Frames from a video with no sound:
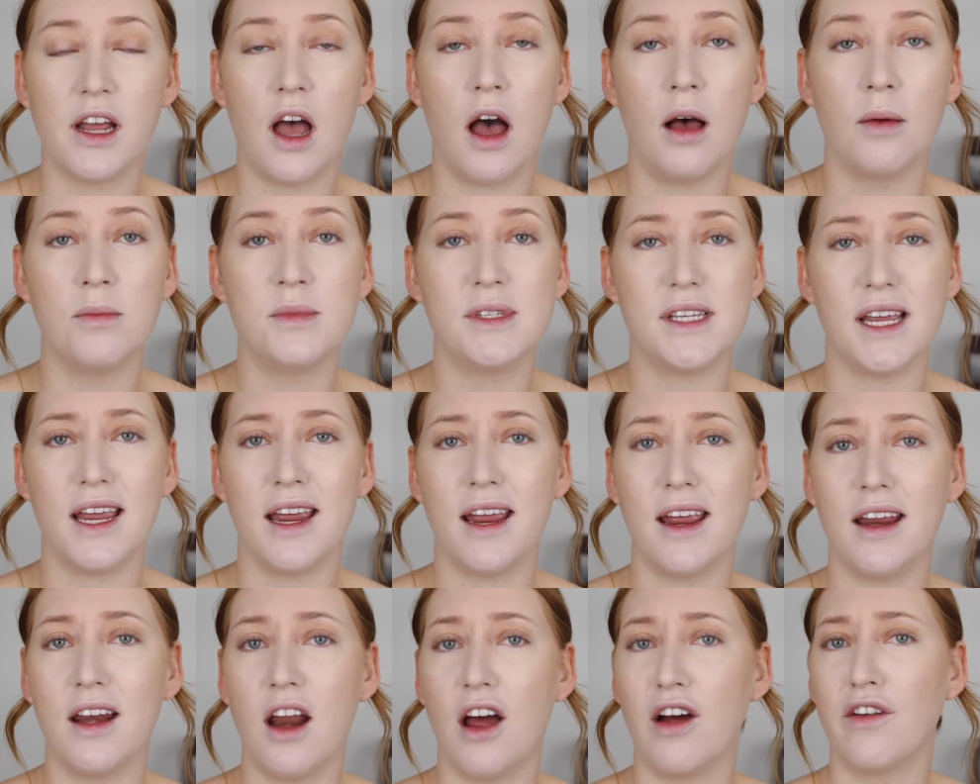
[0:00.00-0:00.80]
comes
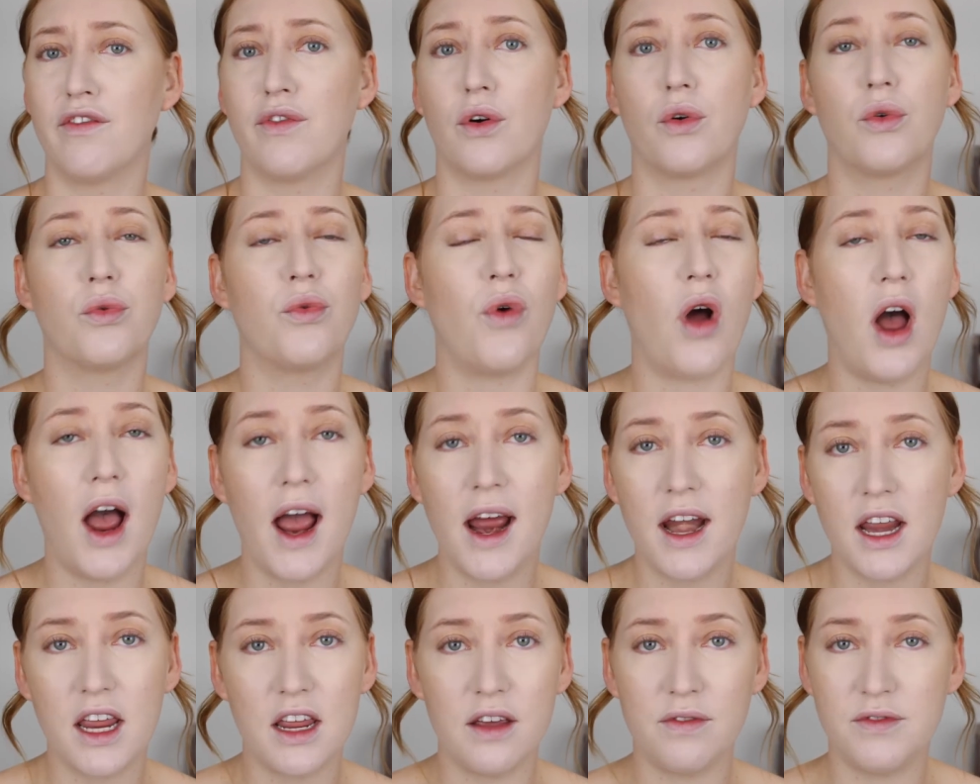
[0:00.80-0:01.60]
in a
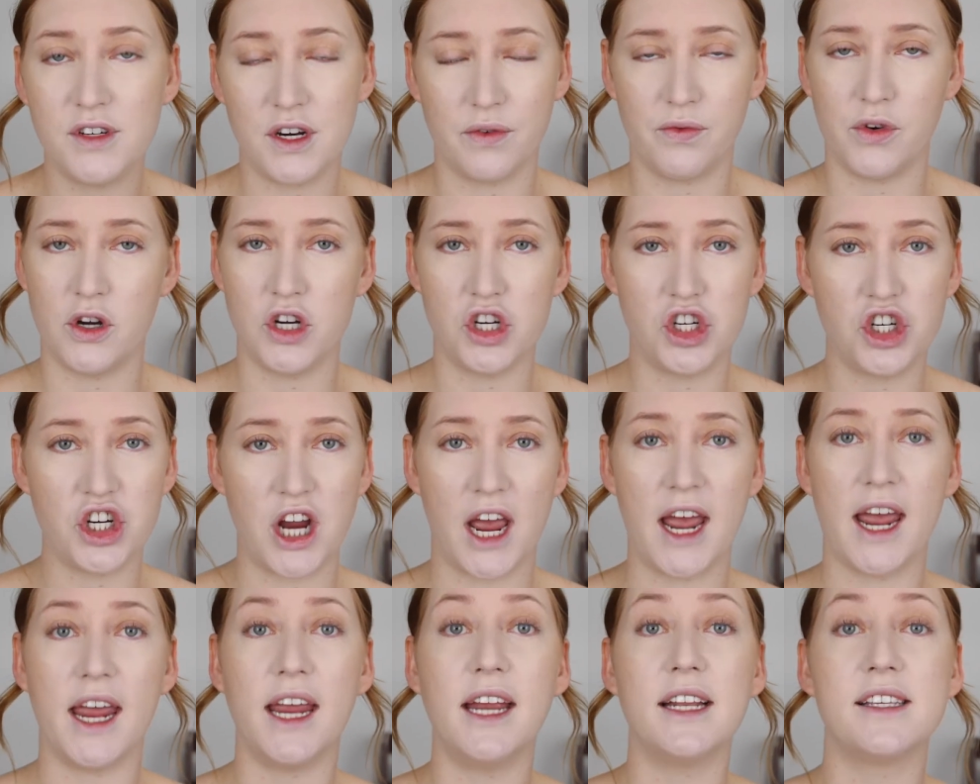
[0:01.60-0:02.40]
variety of different
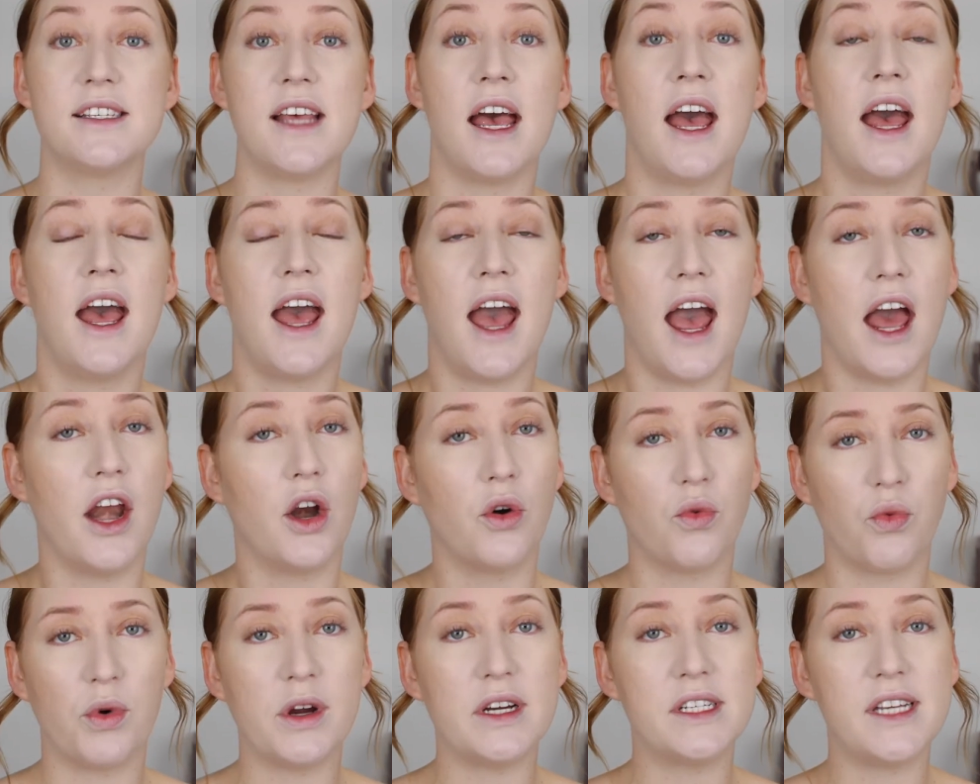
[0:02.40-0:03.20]
shades and
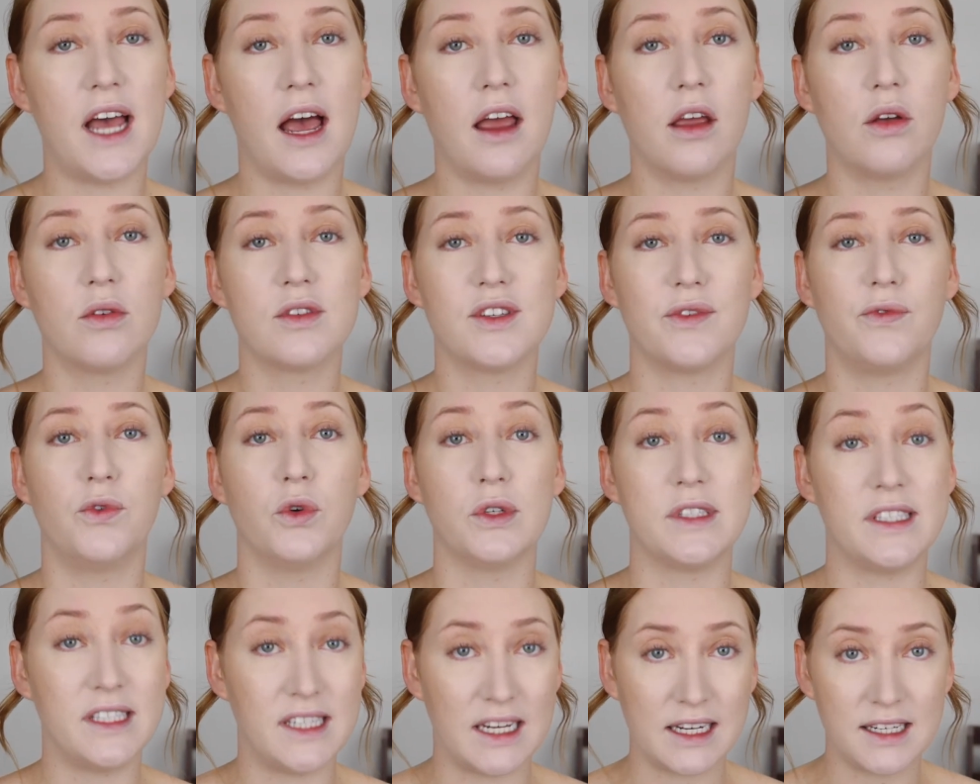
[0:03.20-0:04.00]
it retails for
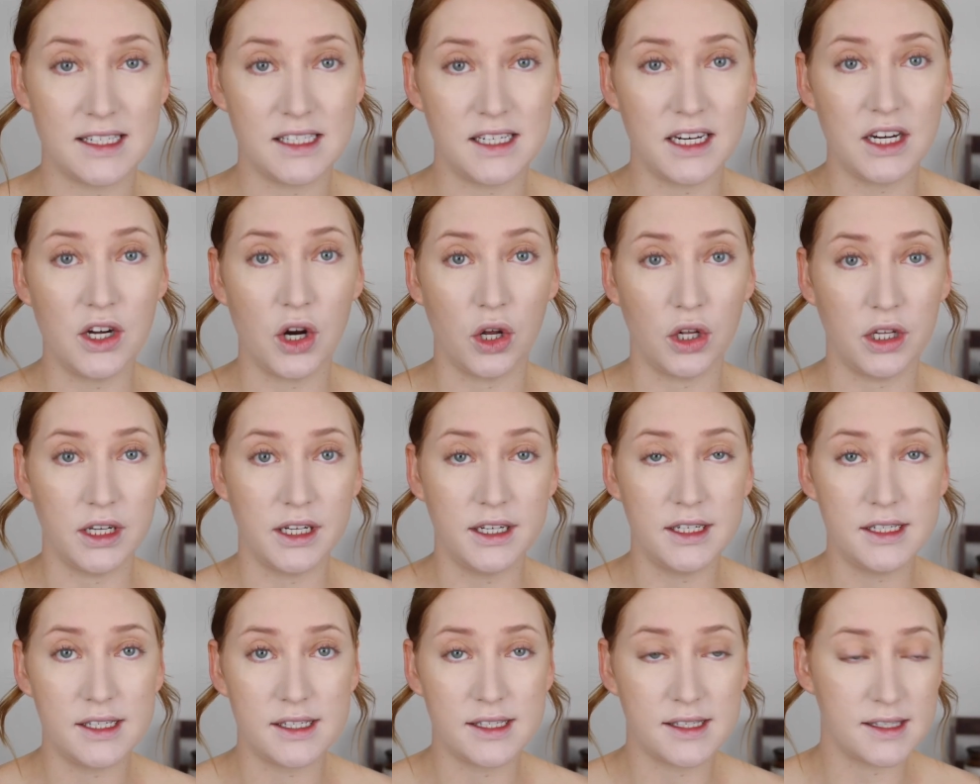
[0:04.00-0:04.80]

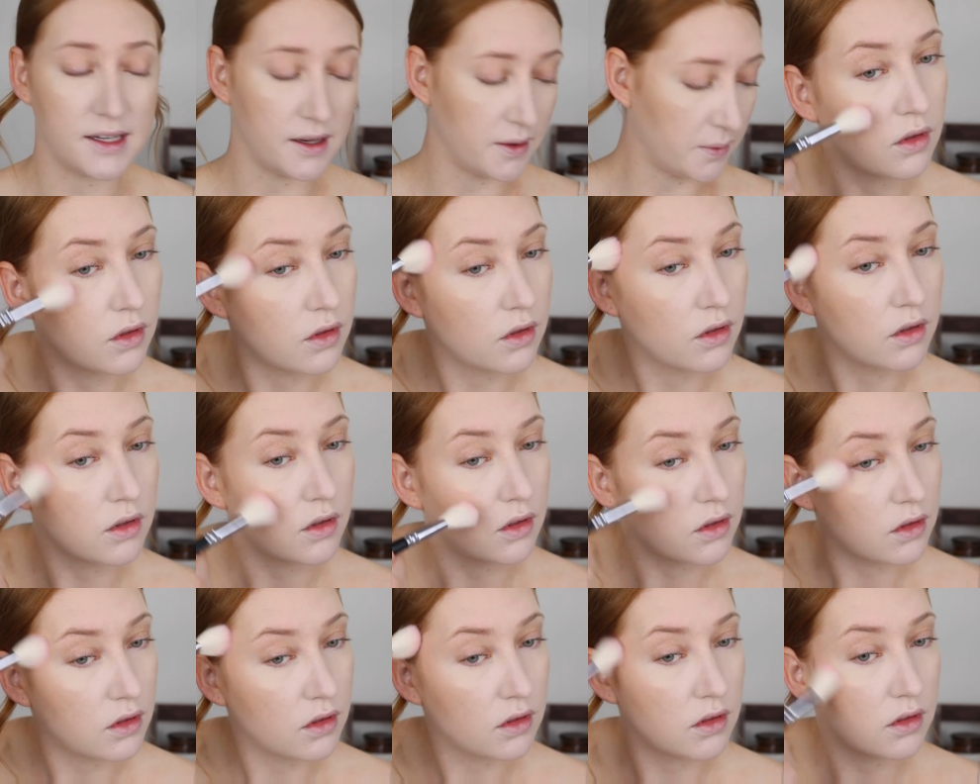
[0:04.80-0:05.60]
$60. It's
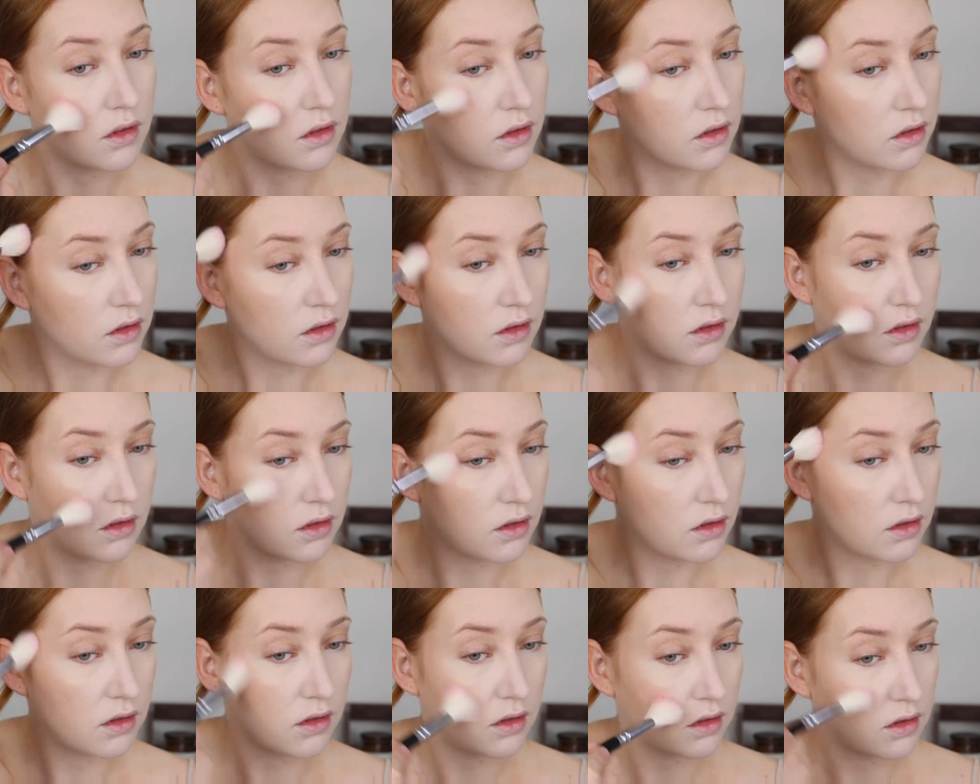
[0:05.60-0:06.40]
described to
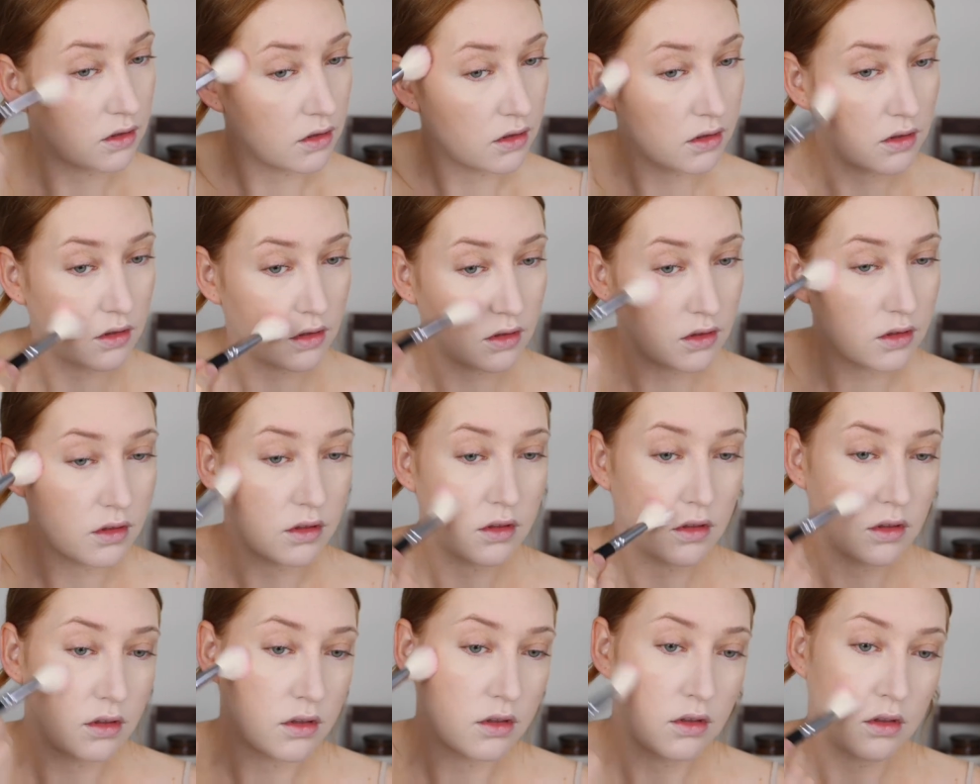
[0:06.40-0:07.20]
be a
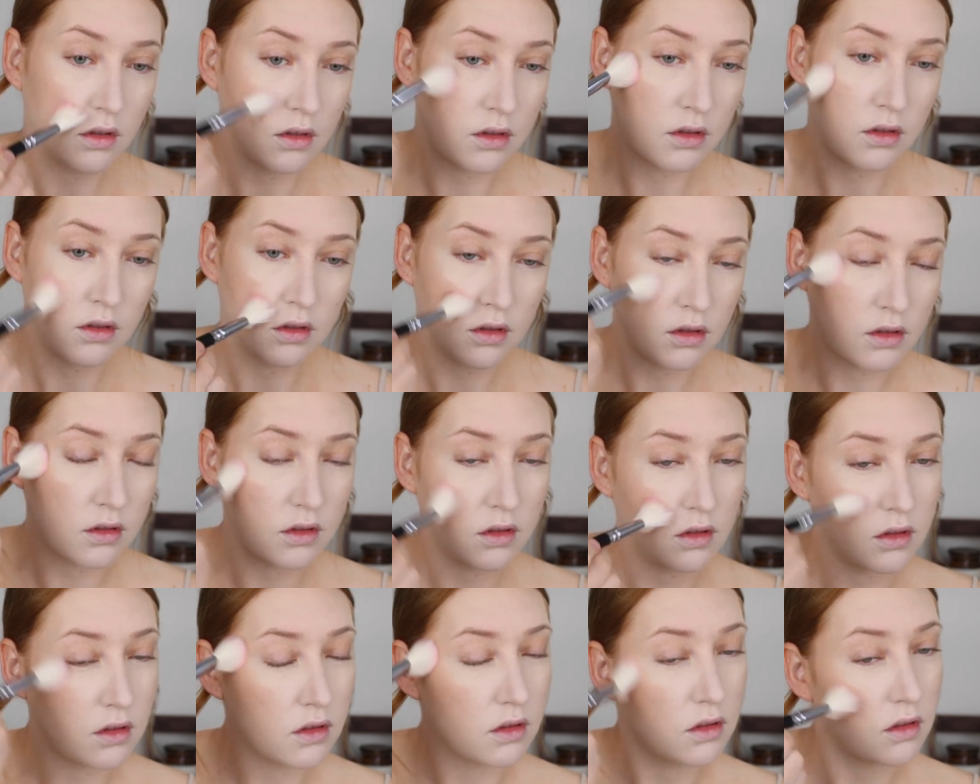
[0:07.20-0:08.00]
creamy and
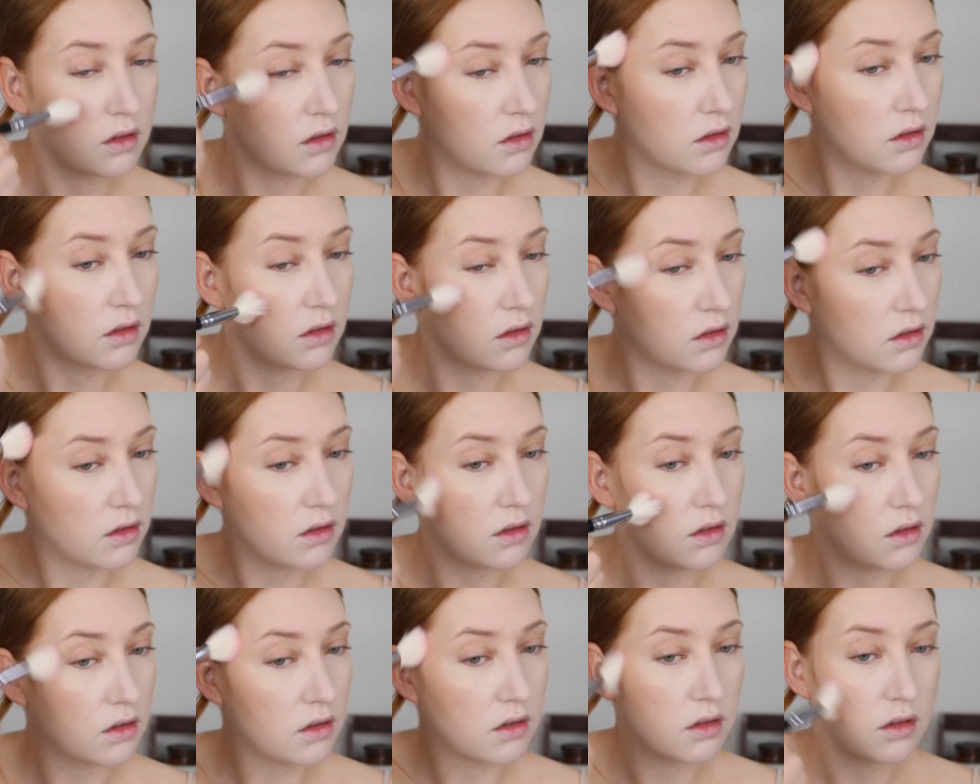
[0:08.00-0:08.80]
pearlescent
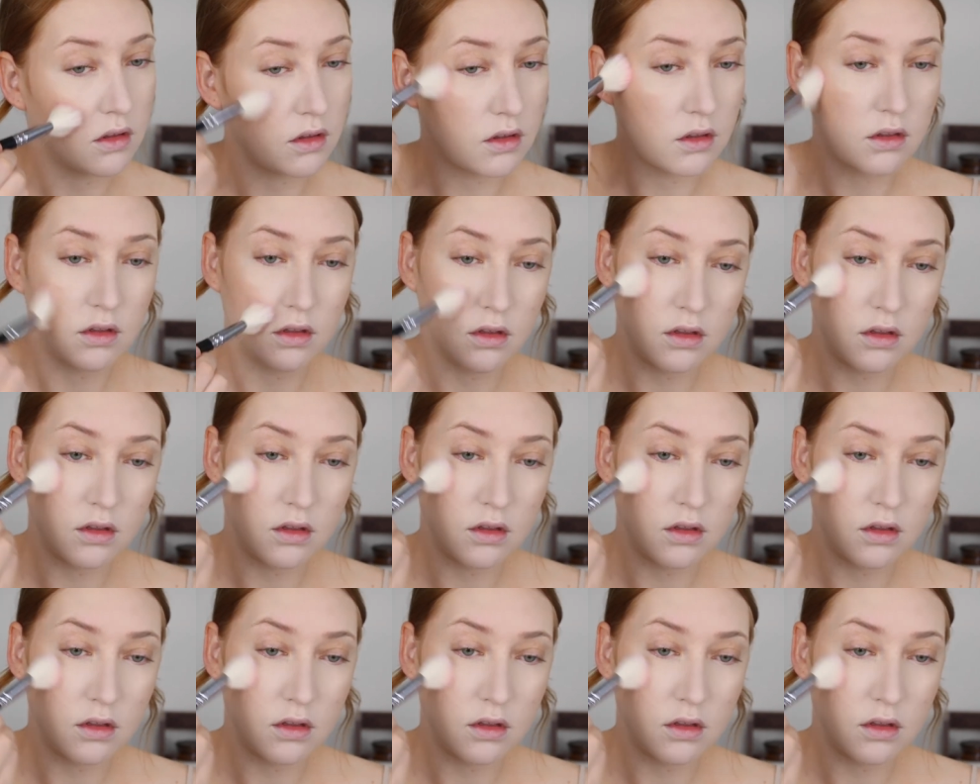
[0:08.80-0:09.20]
formula,